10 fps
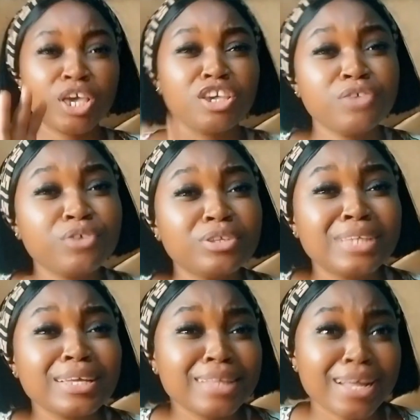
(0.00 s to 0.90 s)
If you
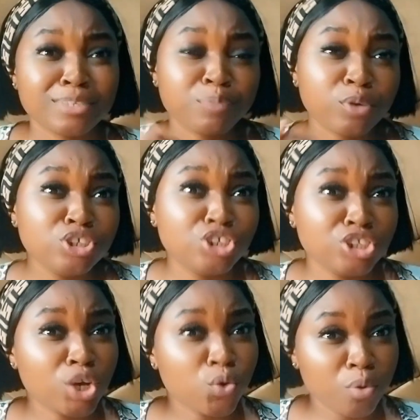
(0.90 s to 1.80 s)
think that
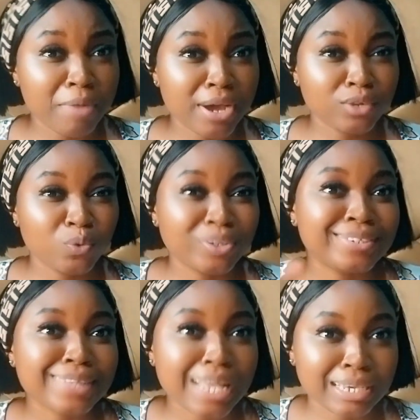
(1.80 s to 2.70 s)
punishing a woman with
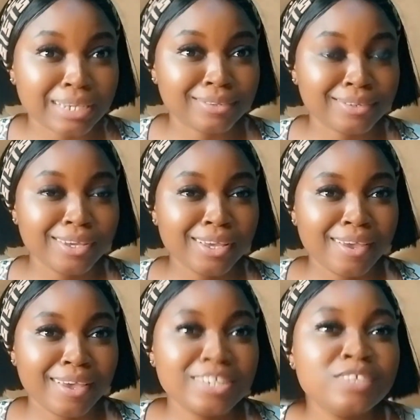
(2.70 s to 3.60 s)
knacking
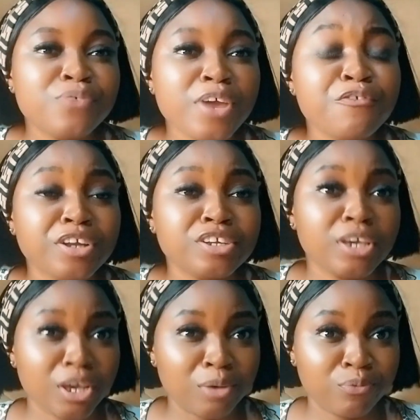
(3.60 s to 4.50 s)
is very, very
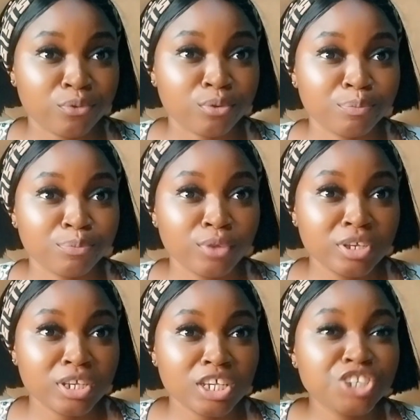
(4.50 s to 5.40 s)
helpful,
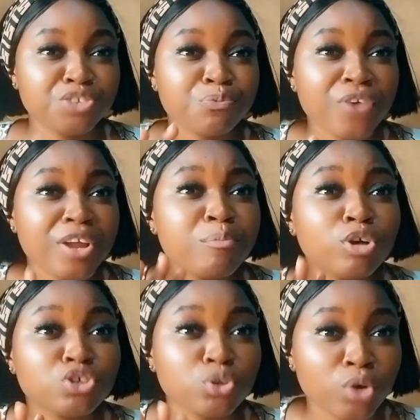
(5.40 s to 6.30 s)
it's very
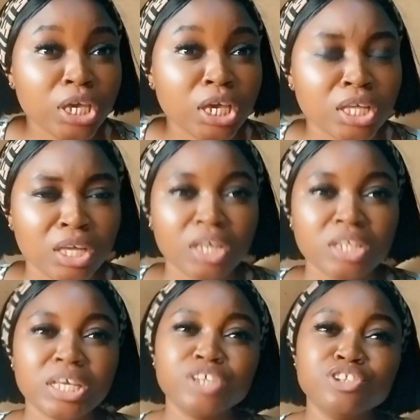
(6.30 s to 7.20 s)
much okay,
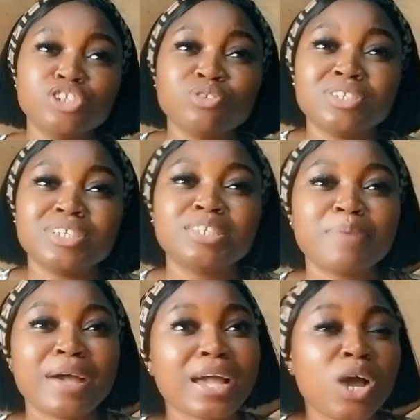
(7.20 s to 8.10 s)
then you need to sit
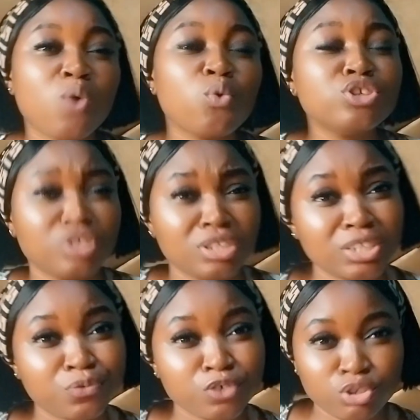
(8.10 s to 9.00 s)
back and watch
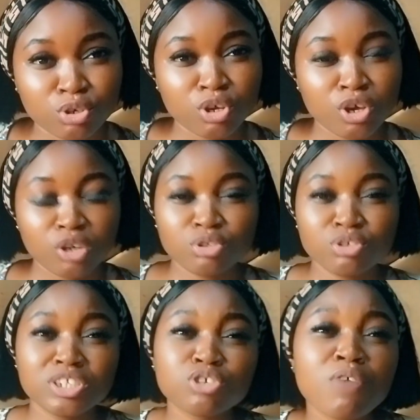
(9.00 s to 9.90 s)
this video
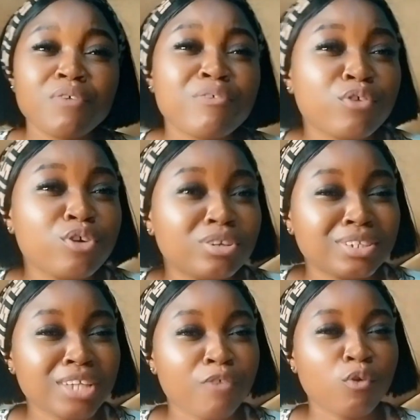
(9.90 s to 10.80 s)
to discover for
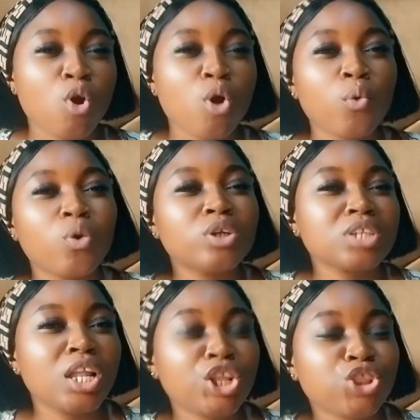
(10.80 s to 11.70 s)
yourself what
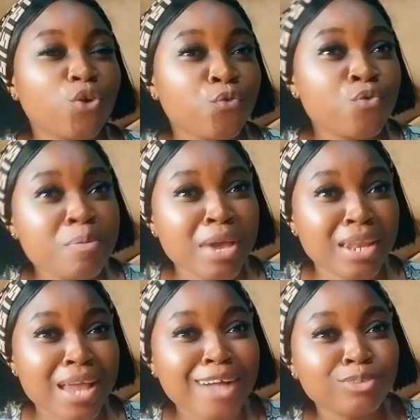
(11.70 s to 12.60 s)
a lot of
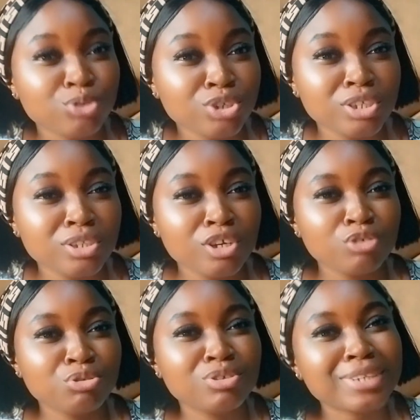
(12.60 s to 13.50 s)
women are doing
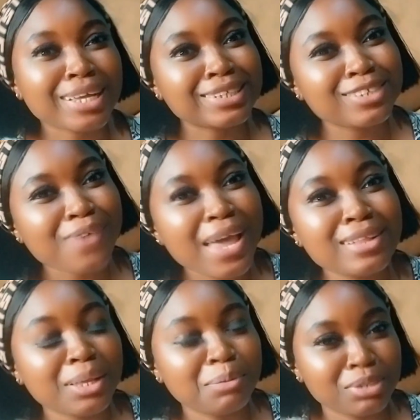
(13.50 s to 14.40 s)
to satisfy
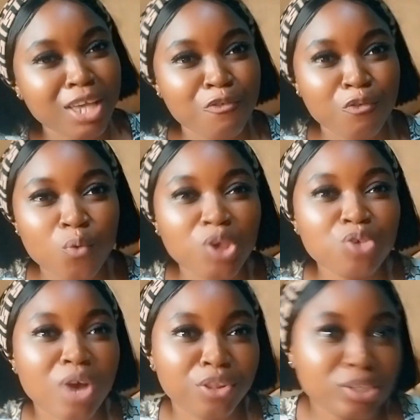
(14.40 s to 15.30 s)
themselves when
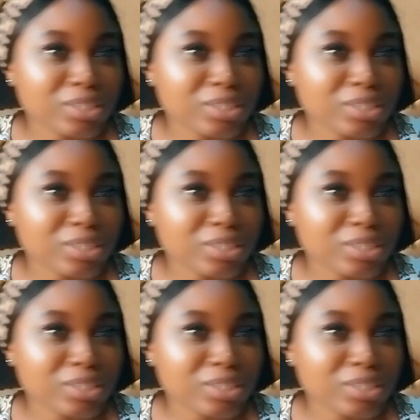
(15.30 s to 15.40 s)
you are not